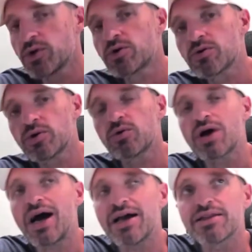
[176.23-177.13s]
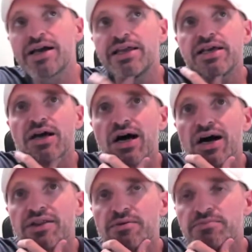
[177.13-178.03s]
we were we were highlighting
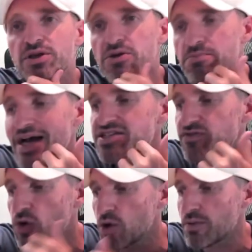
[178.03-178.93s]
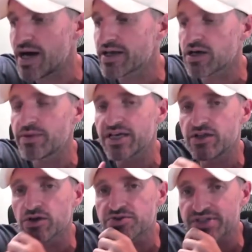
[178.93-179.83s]
uh, the you know the massive call buying coming
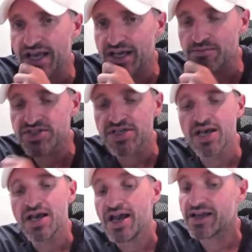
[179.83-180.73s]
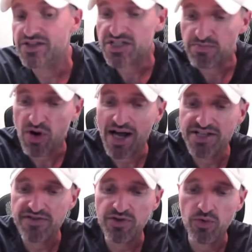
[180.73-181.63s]
in those names. And the
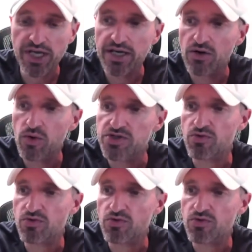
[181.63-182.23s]
surprise of the week was